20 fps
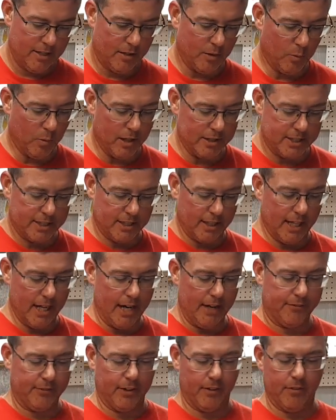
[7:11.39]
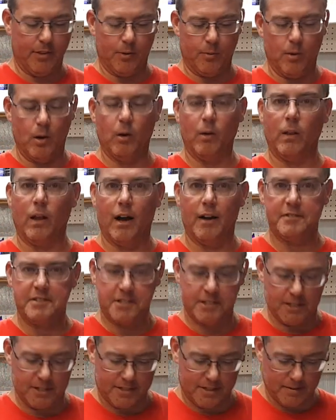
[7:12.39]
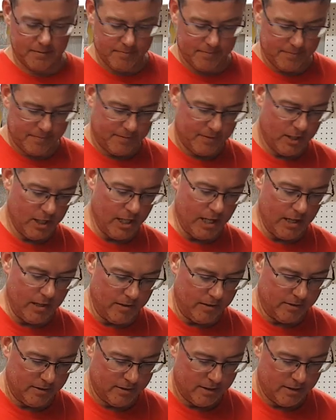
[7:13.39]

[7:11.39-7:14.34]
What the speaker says: what's left of the roll-off system, you know,